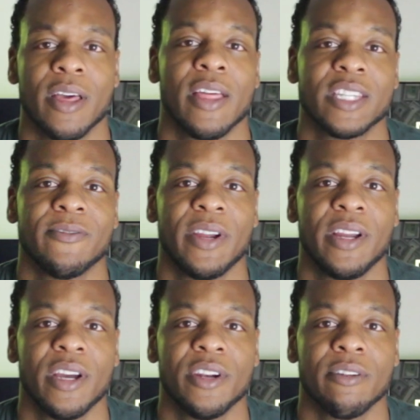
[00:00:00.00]
That's a
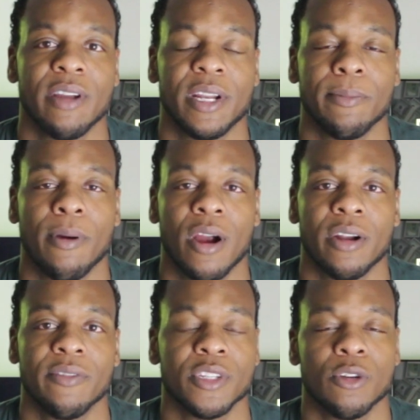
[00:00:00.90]
very underrated
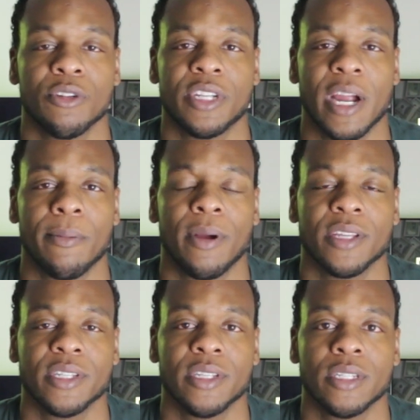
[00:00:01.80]
part of this whole entire
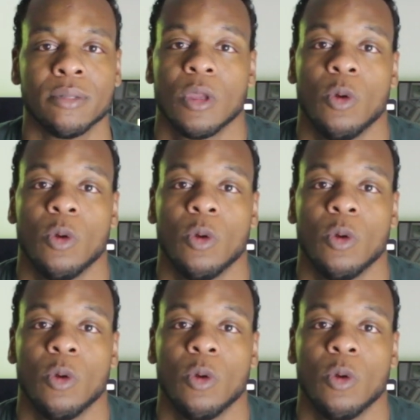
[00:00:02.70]
process.